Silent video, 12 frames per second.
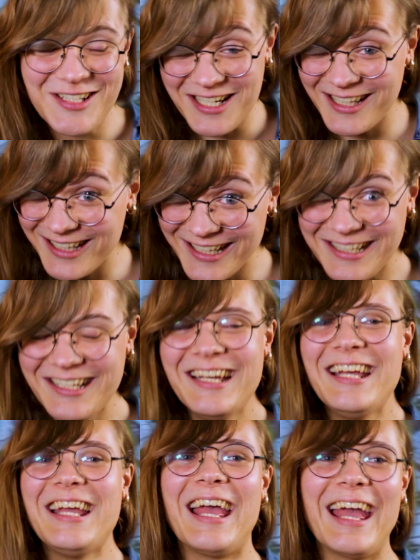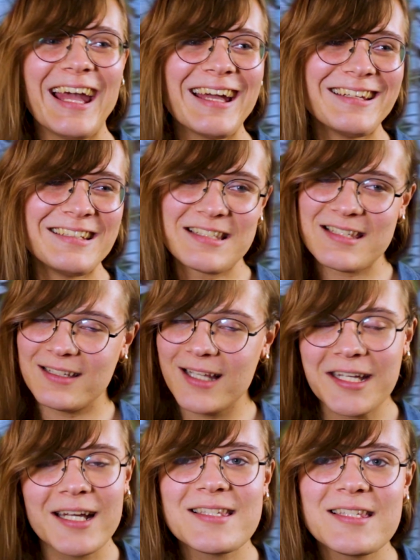which I like. And
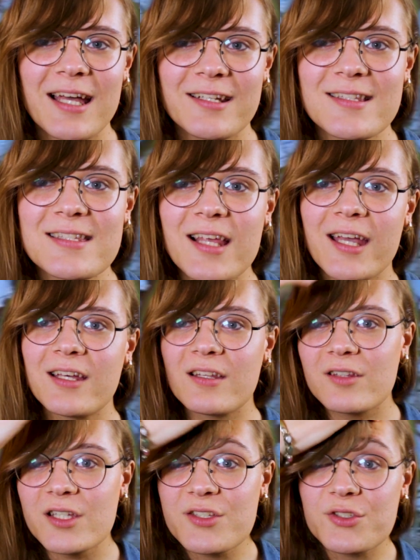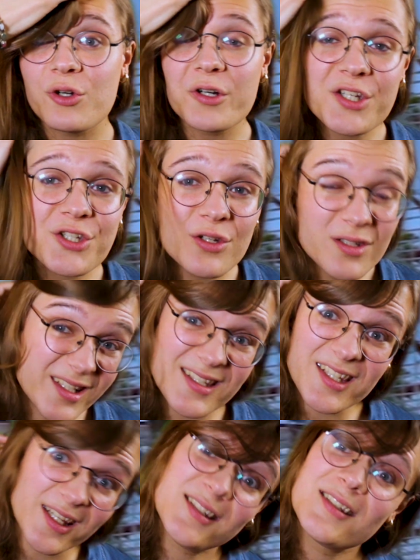like I said, it's like, this story shouldn't
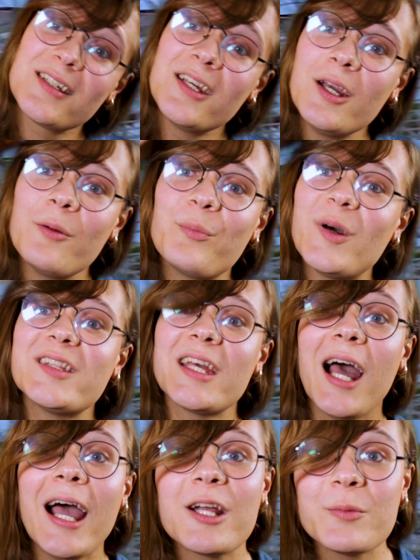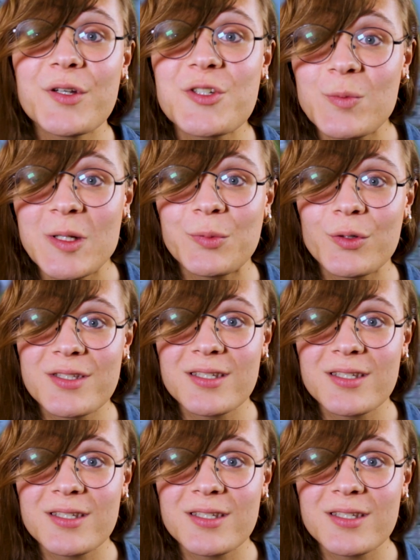exist, but they hired a bunch of people